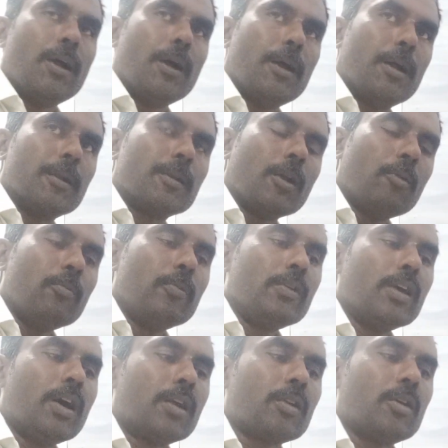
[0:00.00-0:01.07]
Now
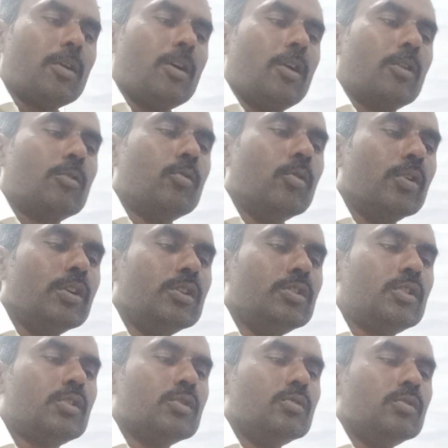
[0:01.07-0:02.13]
we are
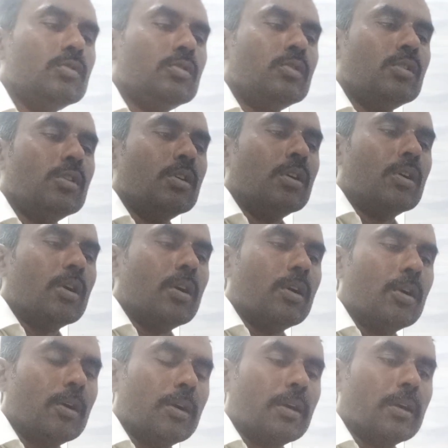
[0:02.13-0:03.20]
going to
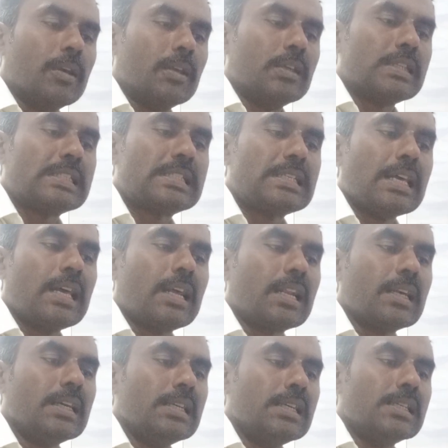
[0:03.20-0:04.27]

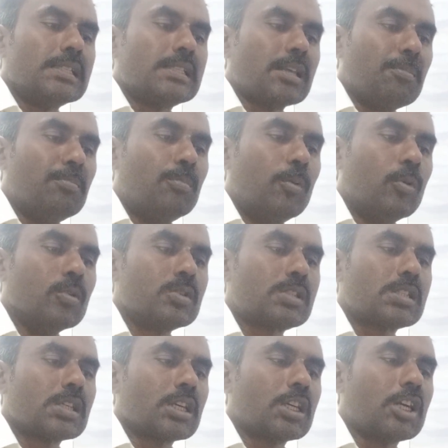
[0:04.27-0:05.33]
share some
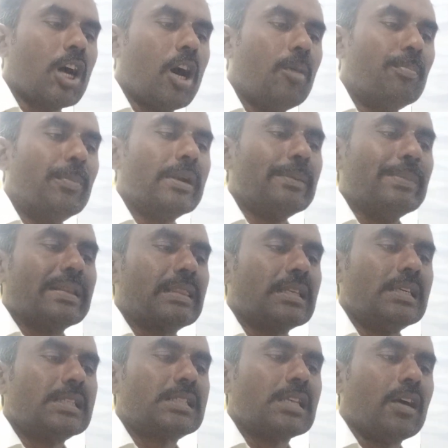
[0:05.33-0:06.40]
most common
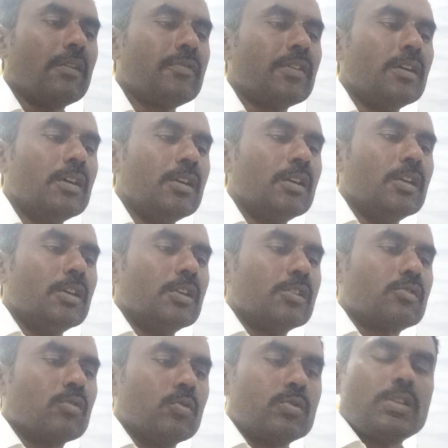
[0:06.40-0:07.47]
methods of
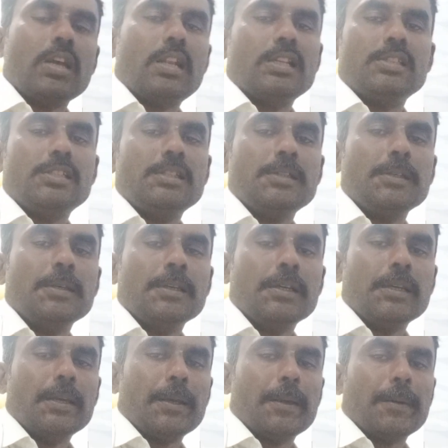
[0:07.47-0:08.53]
sociology,
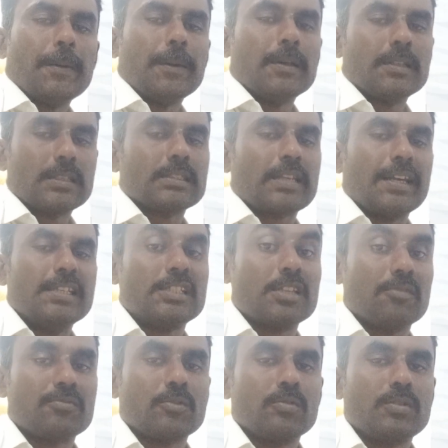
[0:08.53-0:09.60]
science
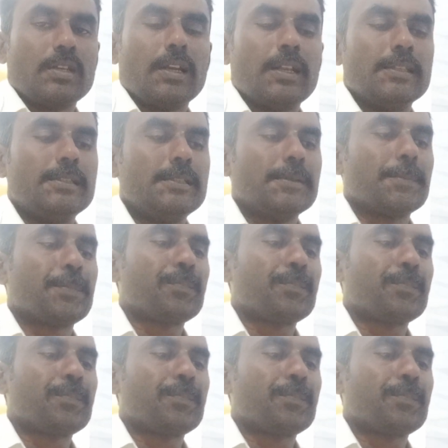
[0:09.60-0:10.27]
of sociology.